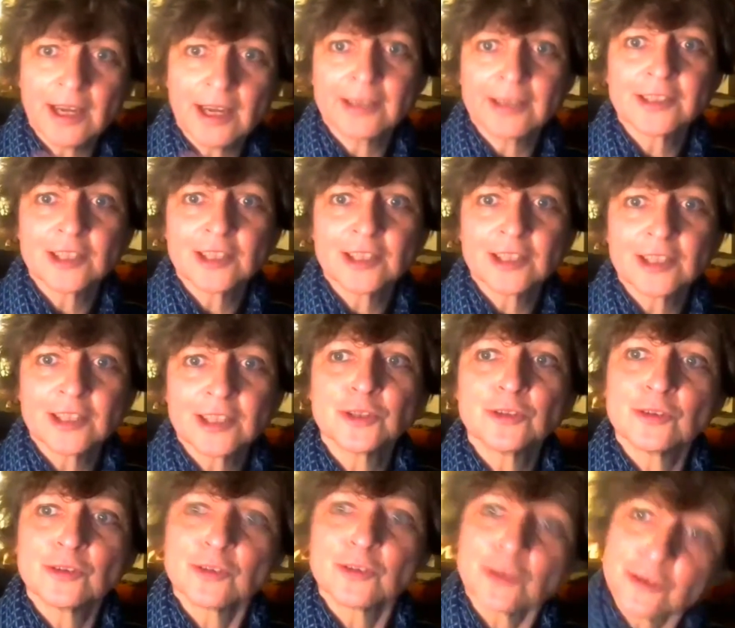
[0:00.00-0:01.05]
just want
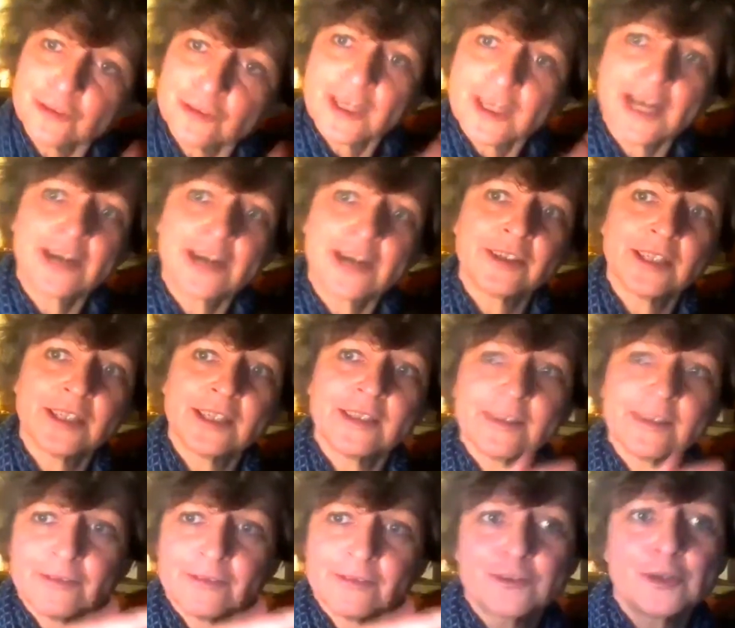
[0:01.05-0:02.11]
to sort of carry,
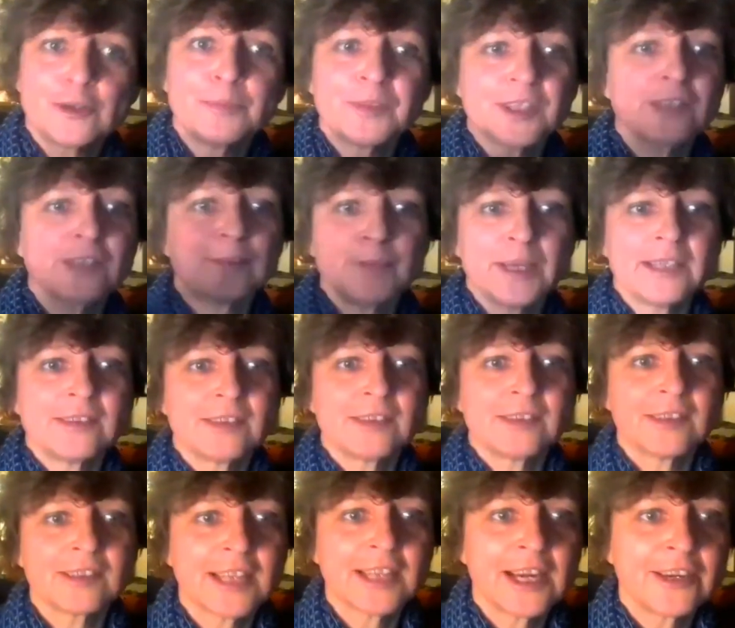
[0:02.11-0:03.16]
from this
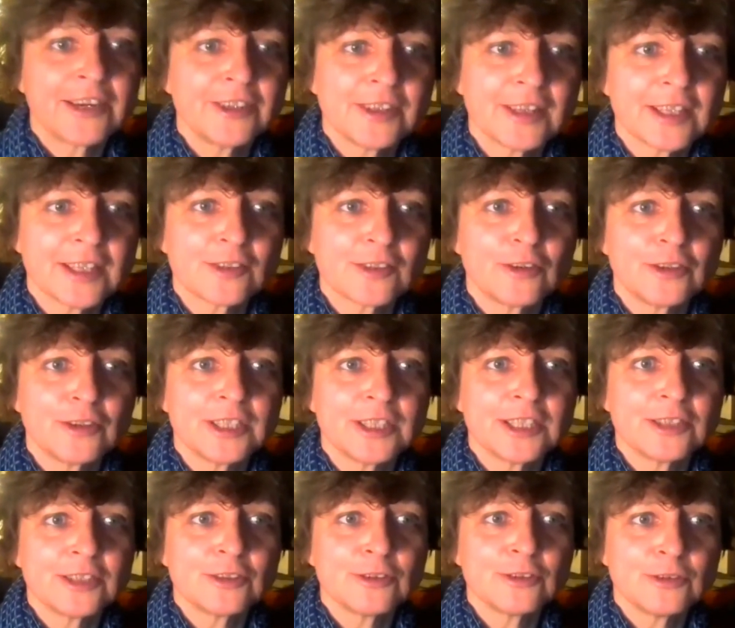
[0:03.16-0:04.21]
basis, carry this on
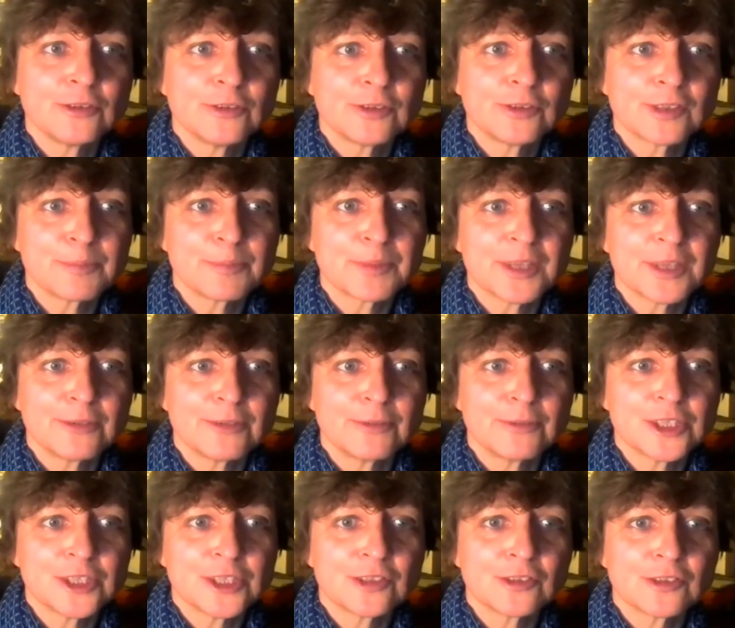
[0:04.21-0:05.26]
into something
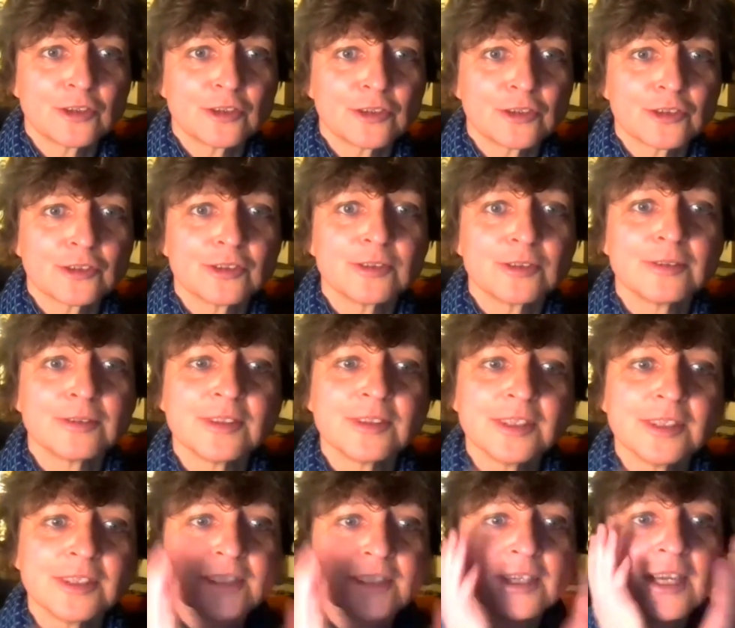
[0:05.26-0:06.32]
which is not
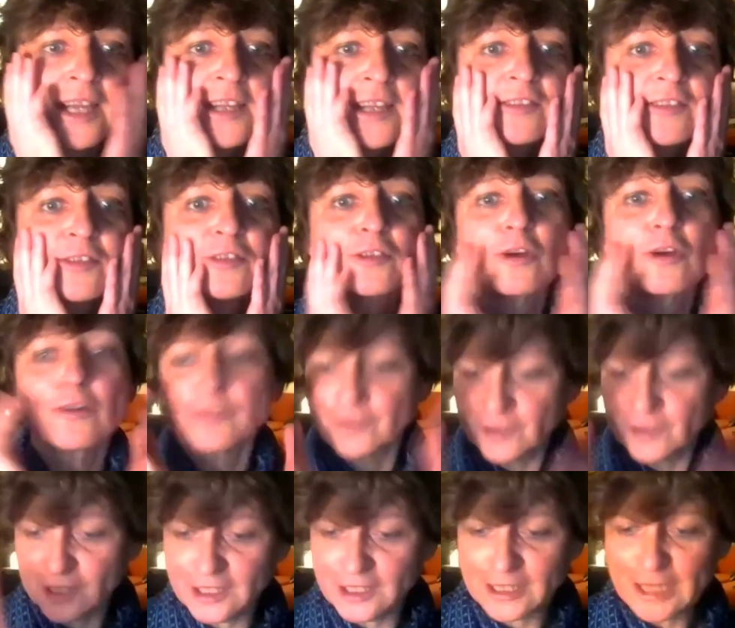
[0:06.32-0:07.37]
as
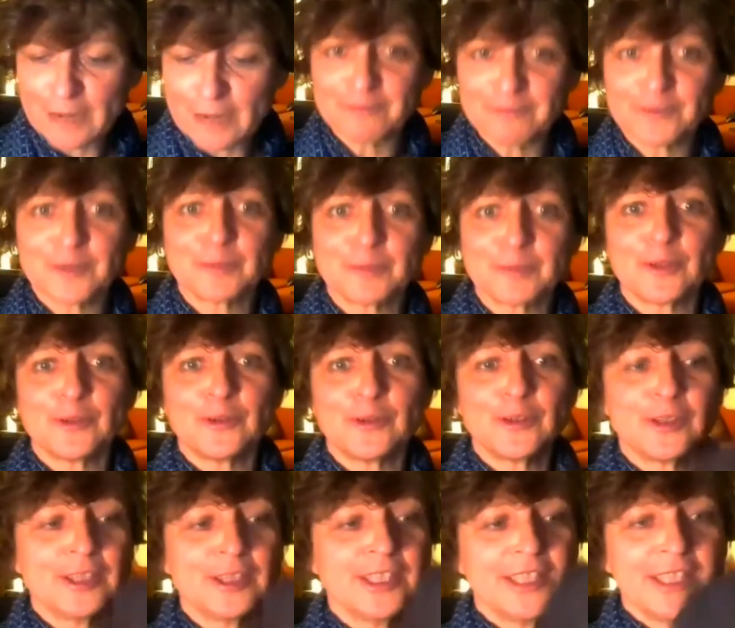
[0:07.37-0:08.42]
soft and comfortable or
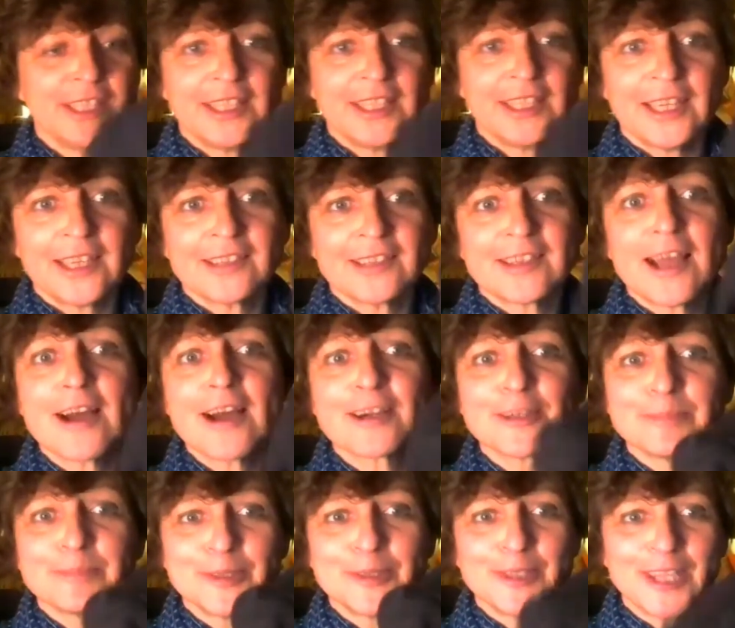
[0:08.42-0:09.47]
as
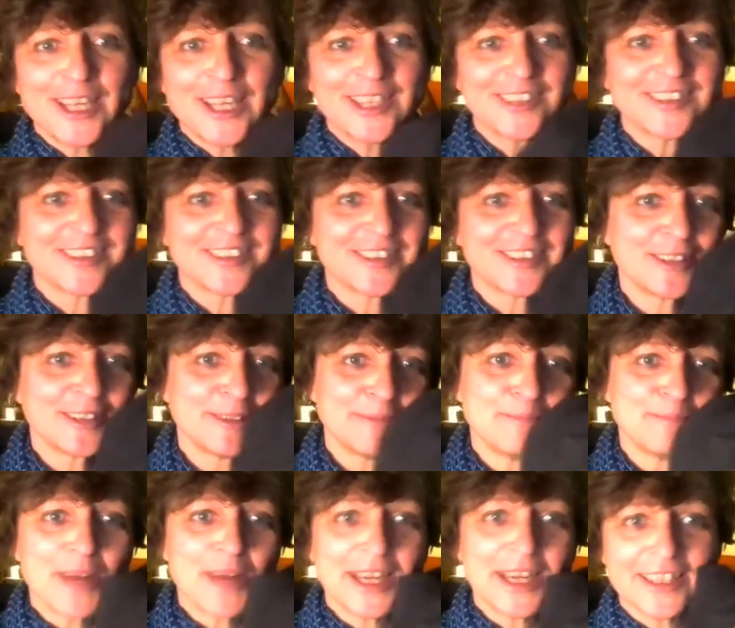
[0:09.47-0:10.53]
huggable as
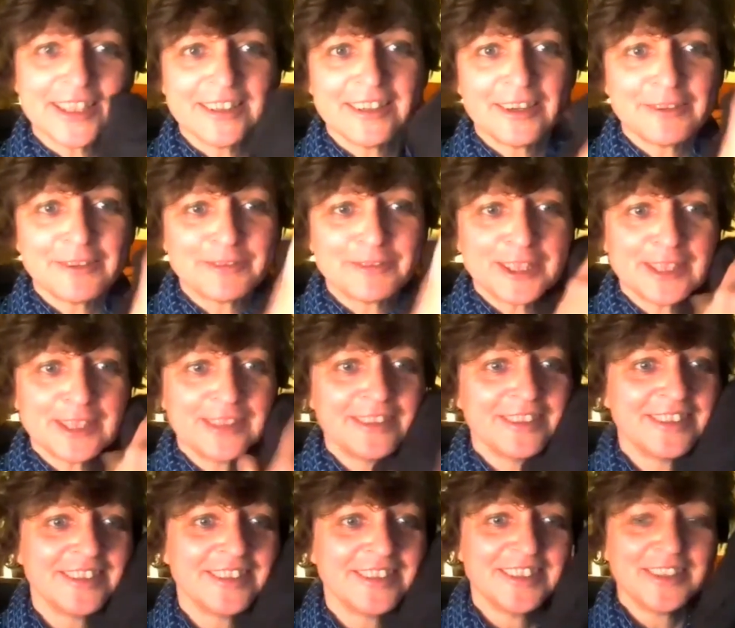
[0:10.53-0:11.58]
my lovely
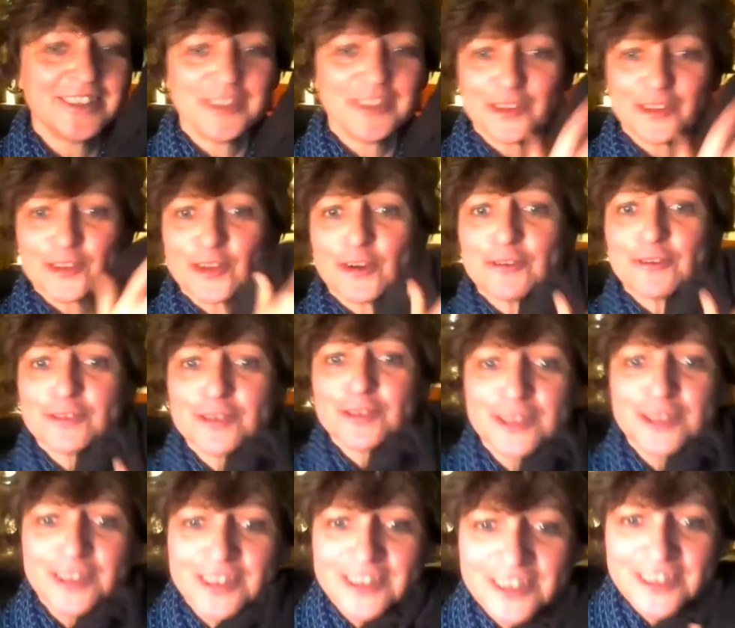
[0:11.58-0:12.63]
soft
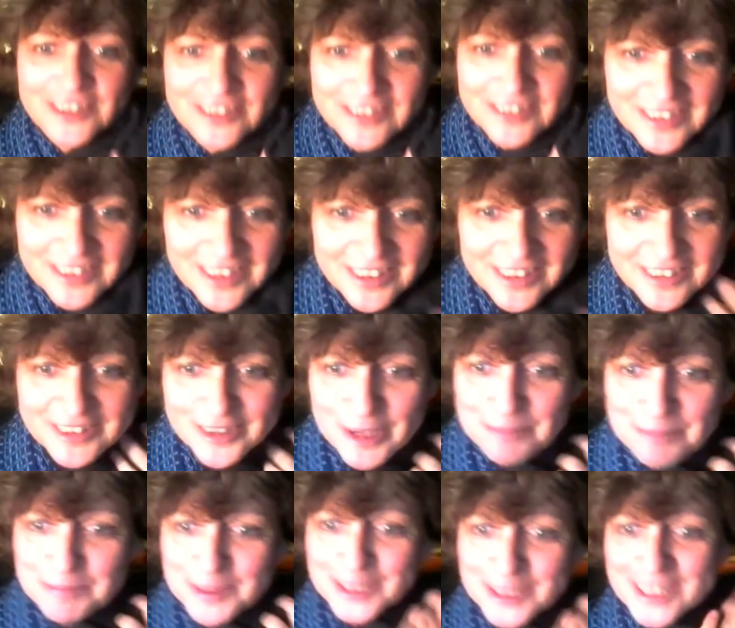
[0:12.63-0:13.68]

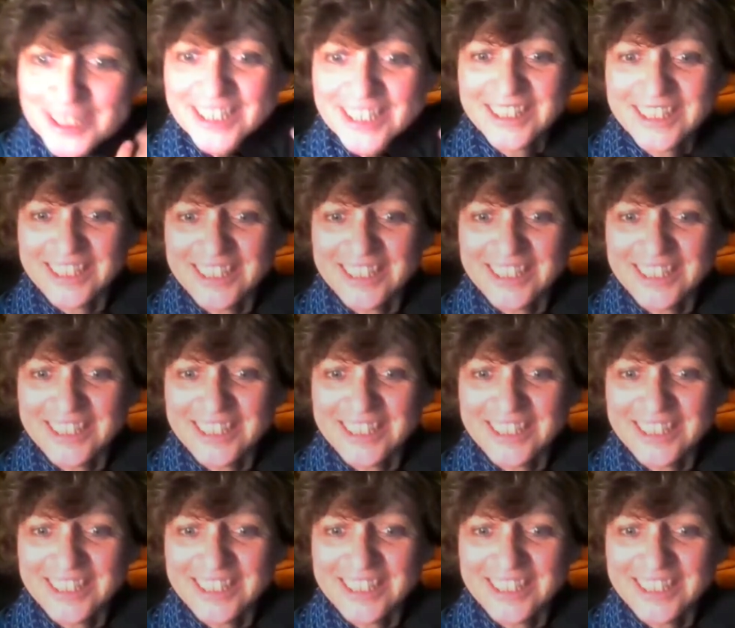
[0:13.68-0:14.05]
jumper here.